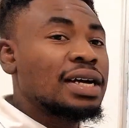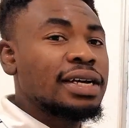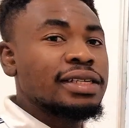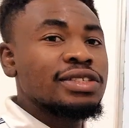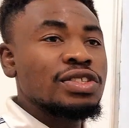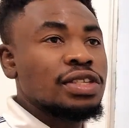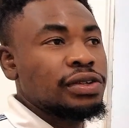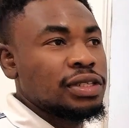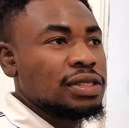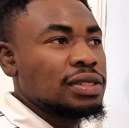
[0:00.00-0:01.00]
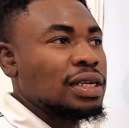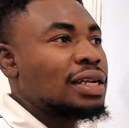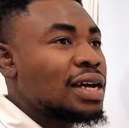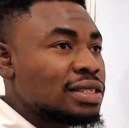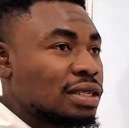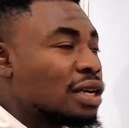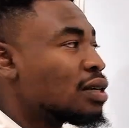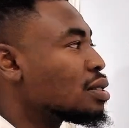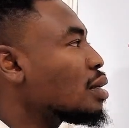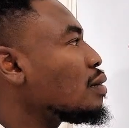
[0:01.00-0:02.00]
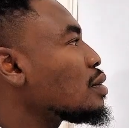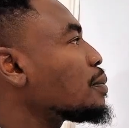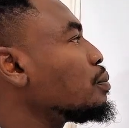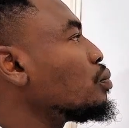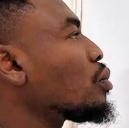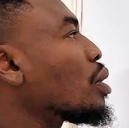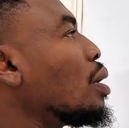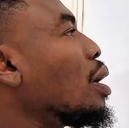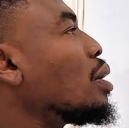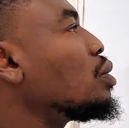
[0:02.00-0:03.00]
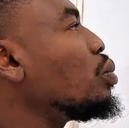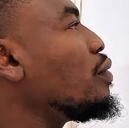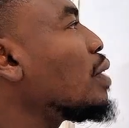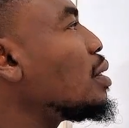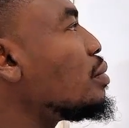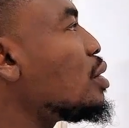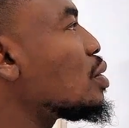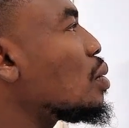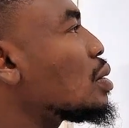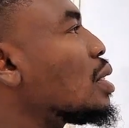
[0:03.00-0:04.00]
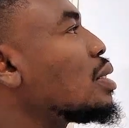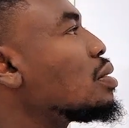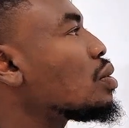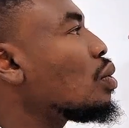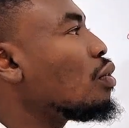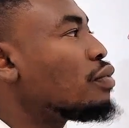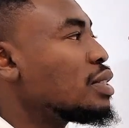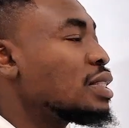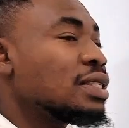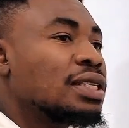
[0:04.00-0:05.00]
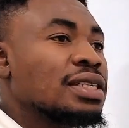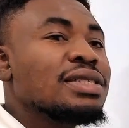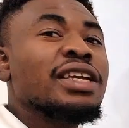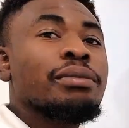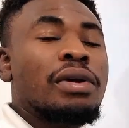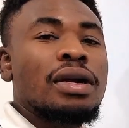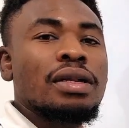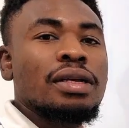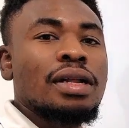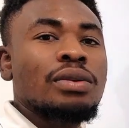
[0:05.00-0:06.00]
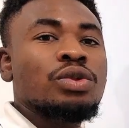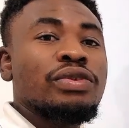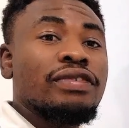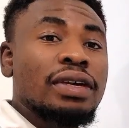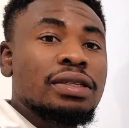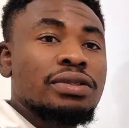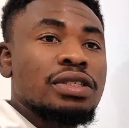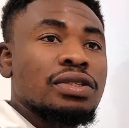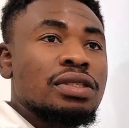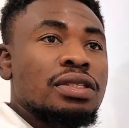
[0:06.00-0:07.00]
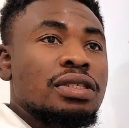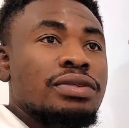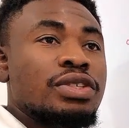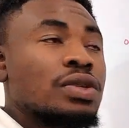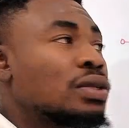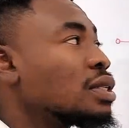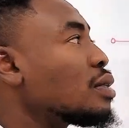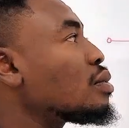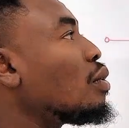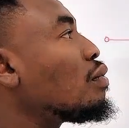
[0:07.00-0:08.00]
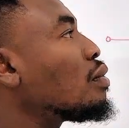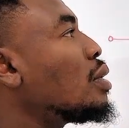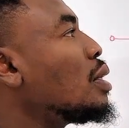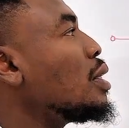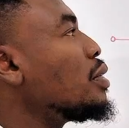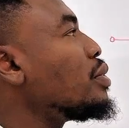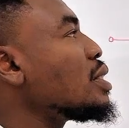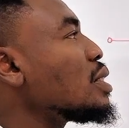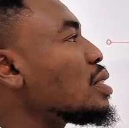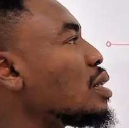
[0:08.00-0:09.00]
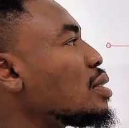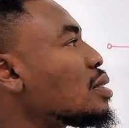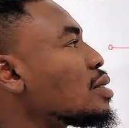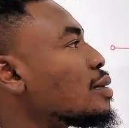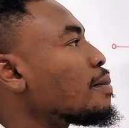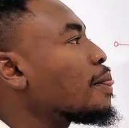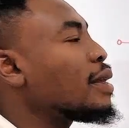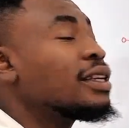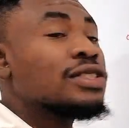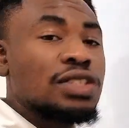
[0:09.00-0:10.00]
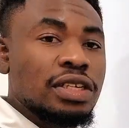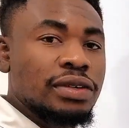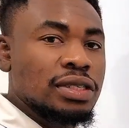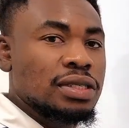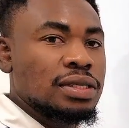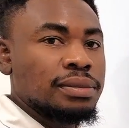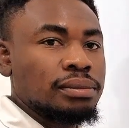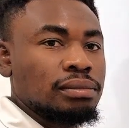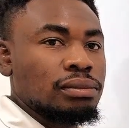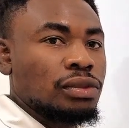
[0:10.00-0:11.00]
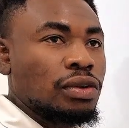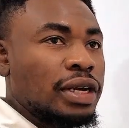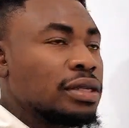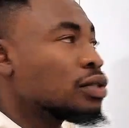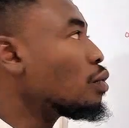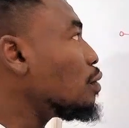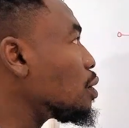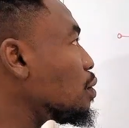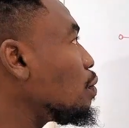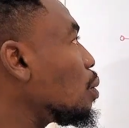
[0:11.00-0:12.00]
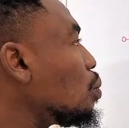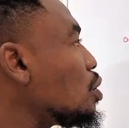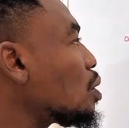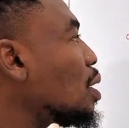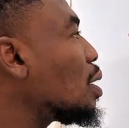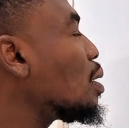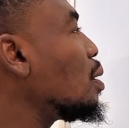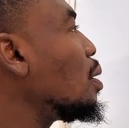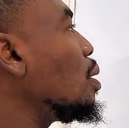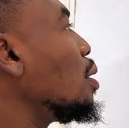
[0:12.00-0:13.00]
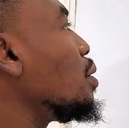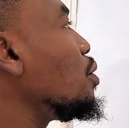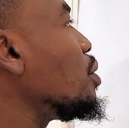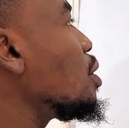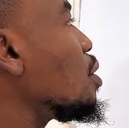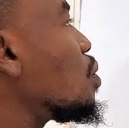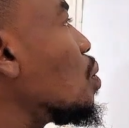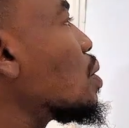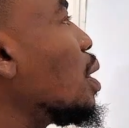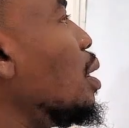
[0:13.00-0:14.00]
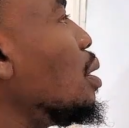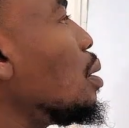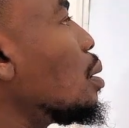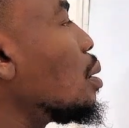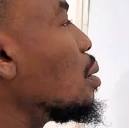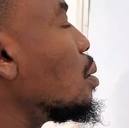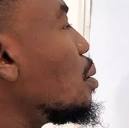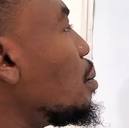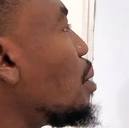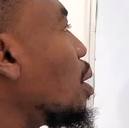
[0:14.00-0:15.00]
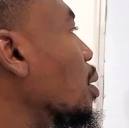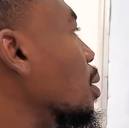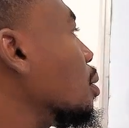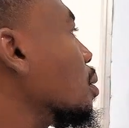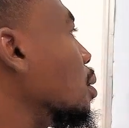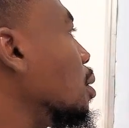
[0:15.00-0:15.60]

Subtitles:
that are in series and ask ourselves, how do we find the resultant of resistance in parallel? How do we find the resultant of resistance in series, right? So first of all, which are the resistors in parallel?